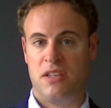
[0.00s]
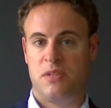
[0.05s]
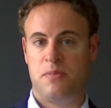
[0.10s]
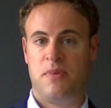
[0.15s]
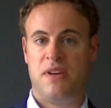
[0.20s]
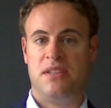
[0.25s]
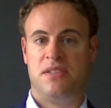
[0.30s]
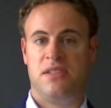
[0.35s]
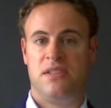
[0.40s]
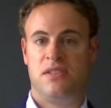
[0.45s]

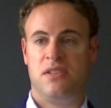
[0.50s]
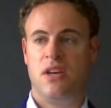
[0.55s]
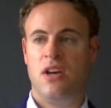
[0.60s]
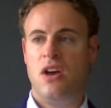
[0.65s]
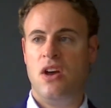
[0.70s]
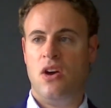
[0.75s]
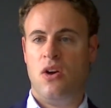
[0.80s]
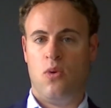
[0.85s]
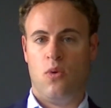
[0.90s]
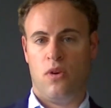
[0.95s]
spaces
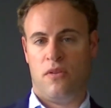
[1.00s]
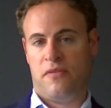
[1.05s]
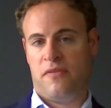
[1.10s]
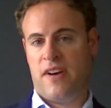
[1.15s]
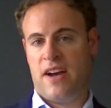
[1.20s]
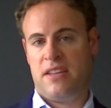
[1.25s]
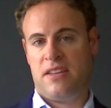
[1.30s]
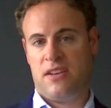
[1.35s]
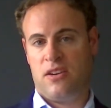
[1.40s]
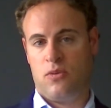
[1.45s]
or
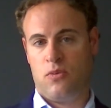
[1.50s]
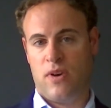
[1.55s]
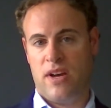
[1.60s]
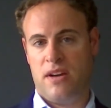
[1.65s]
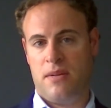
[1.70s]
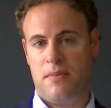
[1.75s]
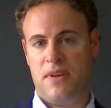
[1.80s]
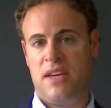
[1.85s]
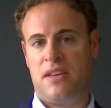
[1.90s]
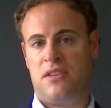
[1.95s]
finding a way
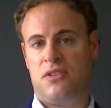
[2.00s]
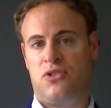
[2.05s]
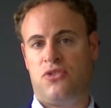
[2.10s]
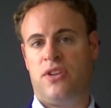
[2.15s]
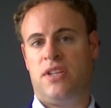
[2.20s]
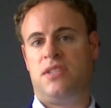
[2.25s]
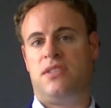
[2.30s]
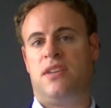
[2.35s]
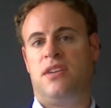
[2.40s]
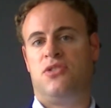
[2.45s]
to make the
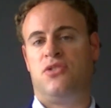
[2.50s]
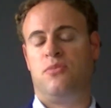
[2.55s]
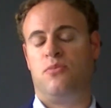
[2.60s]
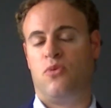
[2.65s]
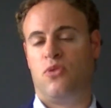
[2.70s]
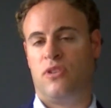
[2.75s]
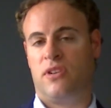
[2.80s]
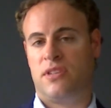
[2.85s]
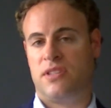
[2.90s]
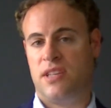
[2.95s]
train station
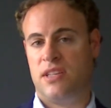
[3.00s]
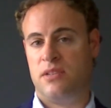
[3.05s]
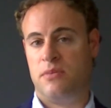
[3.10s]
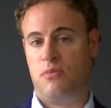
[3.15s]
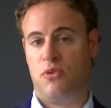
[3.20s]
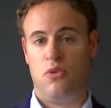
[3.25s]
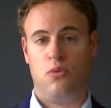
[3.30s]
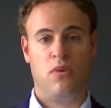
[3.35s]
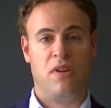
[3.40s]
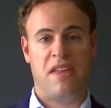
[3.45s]
more
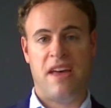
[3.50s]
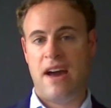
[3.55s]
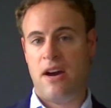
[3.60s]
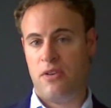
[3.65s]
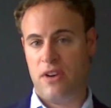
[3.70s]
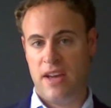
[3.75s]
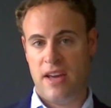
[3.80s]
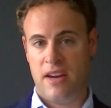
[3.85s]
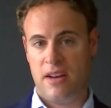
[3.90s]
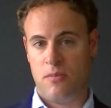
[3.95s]
accessible
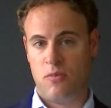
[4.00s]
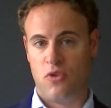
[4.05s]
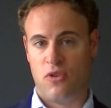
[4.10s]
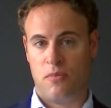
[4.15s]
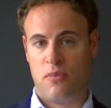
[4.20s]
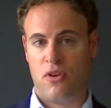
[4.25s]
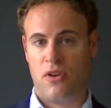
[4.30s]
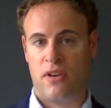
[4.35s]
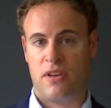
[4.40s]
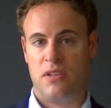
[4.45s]
without adding more
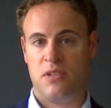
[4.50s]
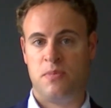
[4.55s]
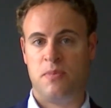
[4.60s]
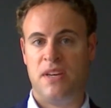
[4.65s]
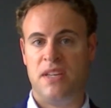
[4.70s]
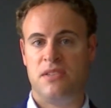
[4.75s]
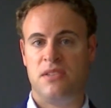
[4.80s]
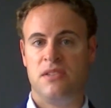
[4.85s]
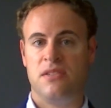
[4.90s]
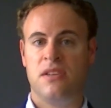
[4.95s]
parking
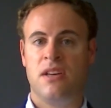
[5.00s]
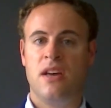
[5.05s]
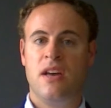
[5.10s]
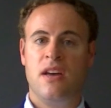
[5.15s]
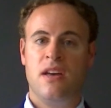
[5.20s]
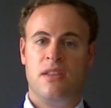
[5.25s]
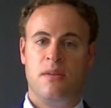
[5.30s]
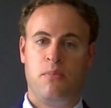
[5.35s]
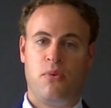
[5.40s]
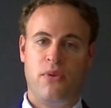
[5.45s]
spaces.
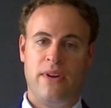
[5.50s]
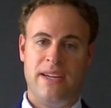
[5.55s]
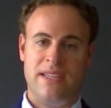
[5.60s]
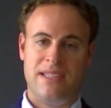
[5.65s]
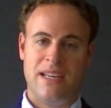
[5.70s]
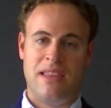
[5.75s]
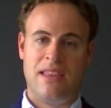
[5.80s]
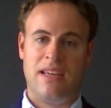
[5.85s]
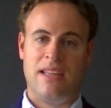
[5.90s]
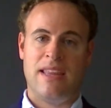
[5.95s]
The point is,
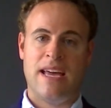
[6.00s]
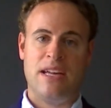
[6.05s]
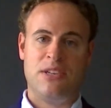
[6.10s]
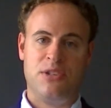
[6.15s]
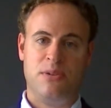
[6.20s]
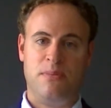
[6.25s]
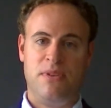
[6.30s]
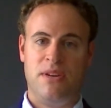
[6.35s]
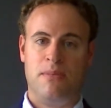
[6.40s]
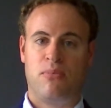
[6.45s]
I think that
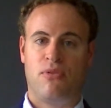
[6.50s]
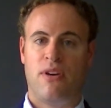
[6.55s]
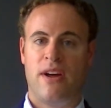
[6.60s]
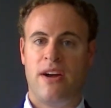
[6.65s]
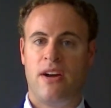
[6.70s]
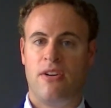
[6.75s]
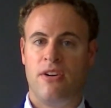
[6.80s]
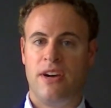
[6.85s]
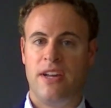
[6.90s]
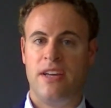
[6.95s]
should be a
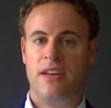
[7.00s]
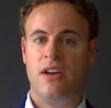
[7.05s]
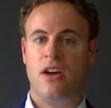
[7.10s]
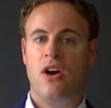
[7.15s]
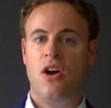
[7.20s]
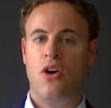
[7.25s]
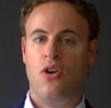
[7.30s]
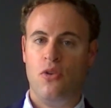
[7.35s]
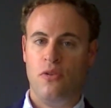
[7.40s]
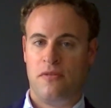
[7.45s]
priority
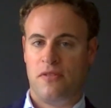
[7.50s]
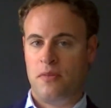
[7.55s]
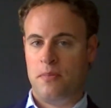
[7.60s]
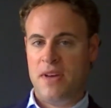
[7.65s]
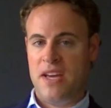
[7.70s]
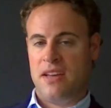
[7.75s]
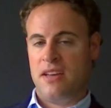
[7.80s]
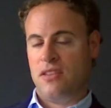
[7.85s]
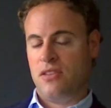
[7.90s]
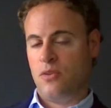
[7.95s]
over
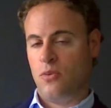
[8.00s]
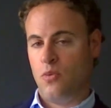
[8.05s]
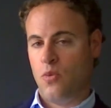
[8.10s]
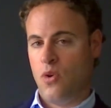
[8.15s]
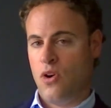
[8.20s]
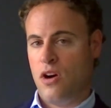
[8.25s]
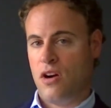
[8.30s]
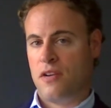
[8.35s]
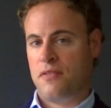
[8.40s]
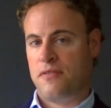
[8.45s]
making the
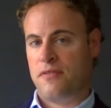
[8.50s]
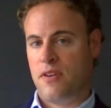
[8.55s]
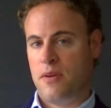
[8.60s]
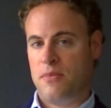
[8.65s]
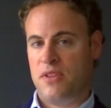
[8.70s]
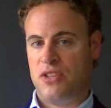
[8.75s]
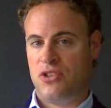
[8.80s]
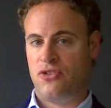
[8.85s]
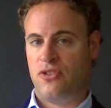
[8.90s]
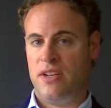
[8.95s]
walk
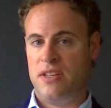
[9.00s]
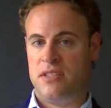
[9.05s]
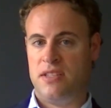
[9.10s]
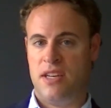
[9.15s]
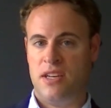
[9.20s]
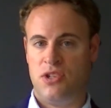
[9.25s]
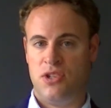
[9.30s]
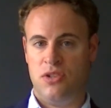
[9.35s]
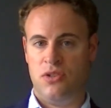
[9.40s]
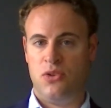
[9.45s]
from the train
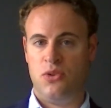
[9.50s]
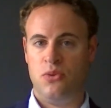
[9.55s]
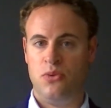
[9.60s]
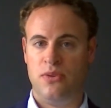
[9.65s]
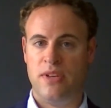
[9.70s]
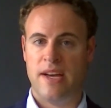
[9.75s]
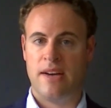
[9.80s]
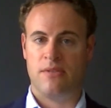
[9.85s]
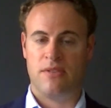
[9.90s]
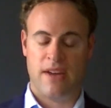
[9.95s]
station to
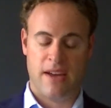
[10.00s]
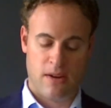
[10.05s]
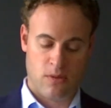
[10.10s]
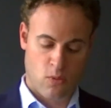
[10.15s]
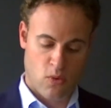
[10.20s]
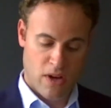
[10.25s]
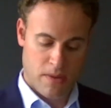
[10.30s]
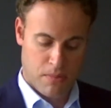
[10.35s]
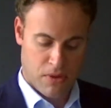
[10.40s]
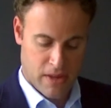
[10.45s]

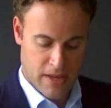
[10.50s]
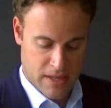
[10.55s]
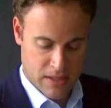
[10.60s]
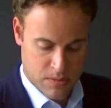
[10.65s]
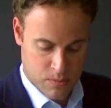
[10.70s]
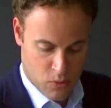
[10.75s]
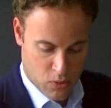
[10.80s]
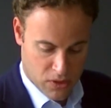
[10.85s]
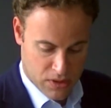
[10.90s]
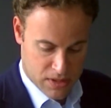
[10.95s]
downtown White Plains more